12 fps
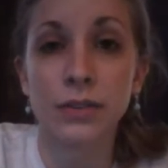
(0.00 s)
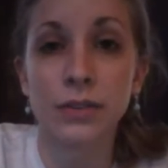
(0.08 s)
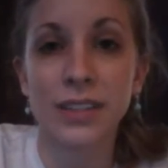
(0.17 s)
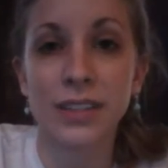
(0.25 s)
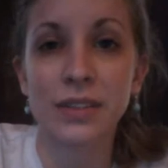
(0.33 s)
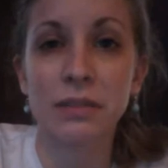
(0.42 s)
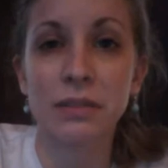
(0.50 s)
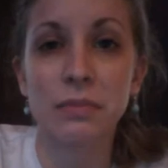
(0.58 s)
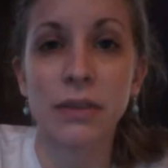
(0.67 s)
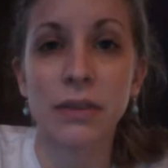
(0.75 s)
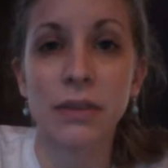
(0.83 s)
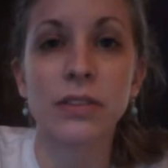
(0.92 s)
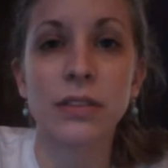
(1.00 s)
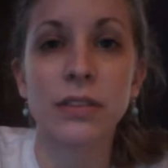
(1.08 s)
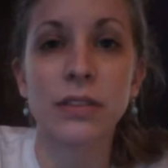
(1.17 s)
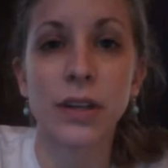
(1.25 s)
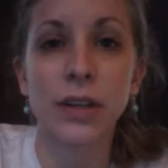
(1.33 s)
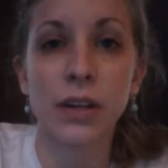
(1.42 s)
This was my first
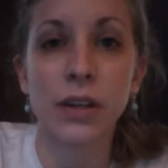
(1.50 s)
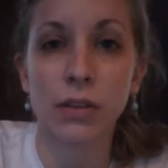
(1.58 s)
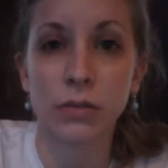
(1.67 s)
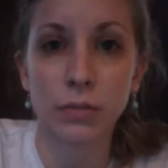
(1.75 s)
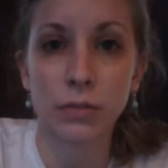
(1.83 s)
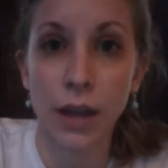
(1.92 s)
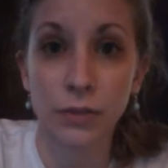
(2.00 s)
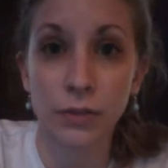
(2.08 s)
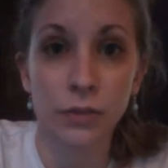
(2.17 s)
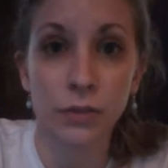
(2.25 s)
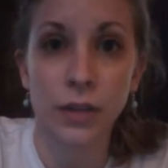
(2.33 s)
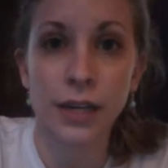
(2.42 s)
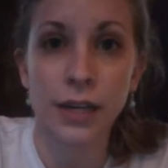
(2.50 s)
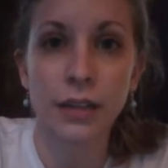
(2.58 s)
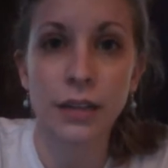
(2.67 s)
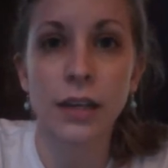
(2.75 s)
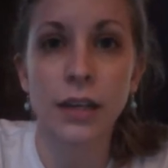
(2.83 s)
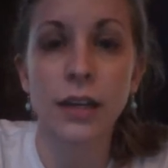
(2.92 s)
video ever for
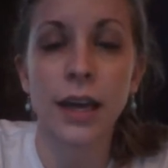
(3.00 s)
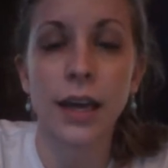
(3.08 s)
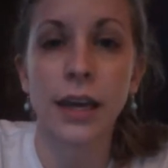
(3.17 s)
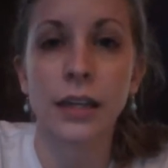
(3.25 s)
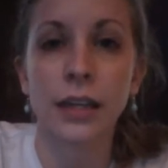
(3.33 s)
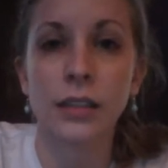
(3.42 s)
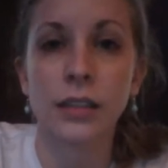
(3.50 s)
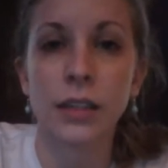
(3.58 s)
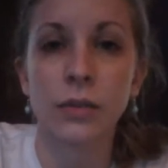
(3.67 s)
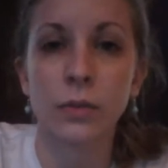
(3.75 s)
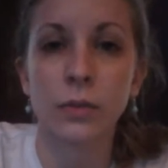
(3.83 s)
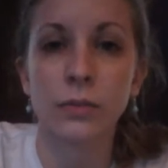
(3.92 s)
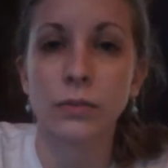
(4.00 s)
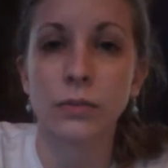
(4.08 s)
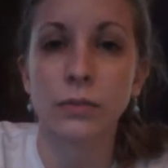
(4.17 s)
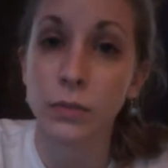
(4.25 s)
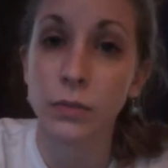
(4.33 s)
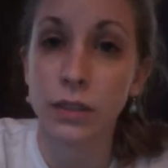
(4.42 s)
anything, and it
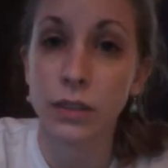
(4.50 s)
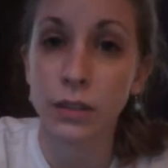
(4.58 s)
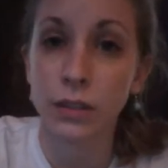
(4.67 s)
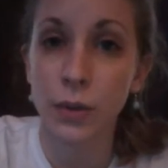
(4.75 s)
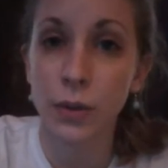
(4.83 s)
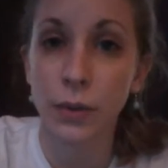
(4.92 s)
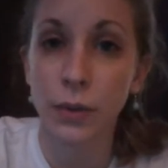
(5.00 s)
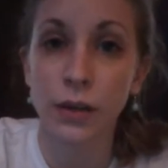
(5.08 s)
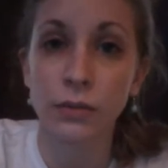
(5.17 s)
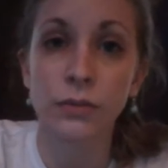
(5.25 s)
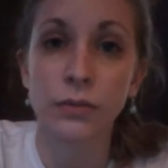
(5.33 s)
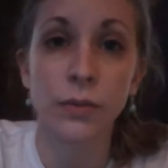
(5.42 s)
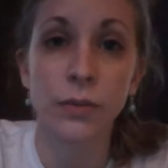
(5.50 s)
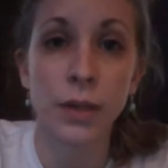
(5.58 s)
was a little bit weird for me to